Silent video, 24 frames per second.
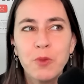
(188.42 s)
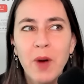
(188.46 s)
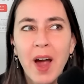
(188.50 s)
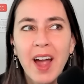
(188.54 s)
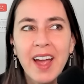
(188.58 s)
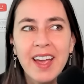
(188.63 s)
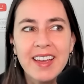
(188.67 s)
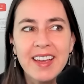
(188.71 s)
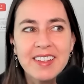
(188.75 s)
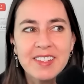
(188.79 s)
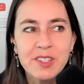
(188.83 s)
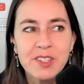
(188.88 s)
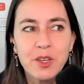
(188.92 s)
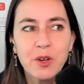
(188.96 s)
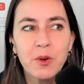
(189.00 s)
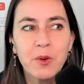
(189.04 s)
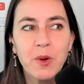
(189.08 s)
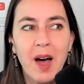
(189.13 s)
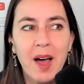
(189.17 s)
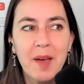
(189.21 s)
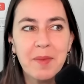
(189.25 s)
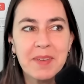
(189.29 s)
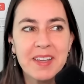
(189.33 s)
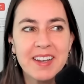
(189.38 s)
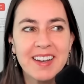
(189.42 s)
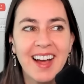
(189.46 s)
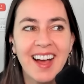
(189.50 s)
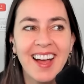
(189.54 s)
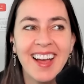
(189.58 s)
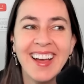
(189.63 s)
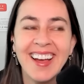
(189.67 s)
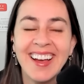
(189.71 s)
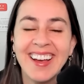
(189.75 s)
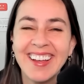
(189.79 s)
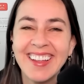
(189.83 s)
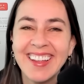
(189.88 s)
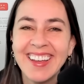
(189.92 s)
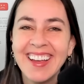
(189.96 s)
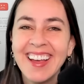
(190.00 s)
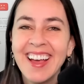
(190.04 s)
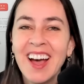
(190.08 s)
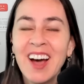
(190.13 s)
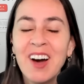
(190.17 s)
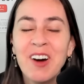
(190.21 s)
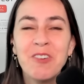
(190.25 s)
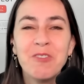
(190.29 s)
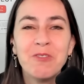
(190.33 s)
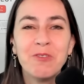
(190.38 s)
Right. So, I mean,
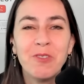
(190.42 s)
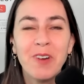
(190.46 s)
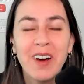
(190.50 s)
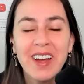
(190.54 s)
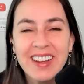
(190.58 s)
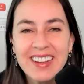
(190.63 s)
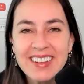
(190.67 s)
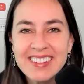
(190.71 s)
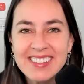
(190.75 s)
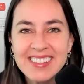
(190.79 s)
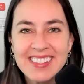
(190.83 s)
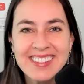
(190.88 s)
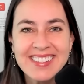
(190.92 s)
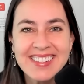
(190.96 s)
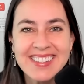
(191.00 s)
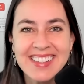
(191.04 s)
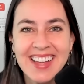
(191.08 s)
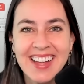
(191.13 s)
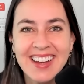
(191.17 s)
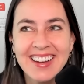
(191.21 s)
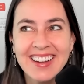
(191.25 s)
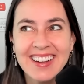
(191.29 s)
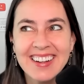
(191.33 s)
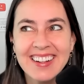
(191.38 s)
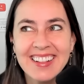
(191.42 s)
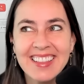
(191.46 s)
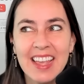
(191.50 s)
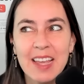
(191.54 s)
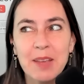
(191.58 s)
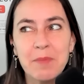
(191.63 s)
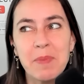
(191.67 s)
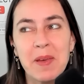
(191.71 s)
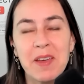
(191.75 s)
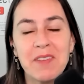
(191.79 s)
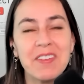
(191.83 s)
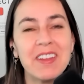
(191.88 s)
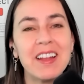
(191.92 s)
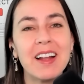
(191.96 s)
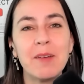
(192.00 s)
what is this sudden pivot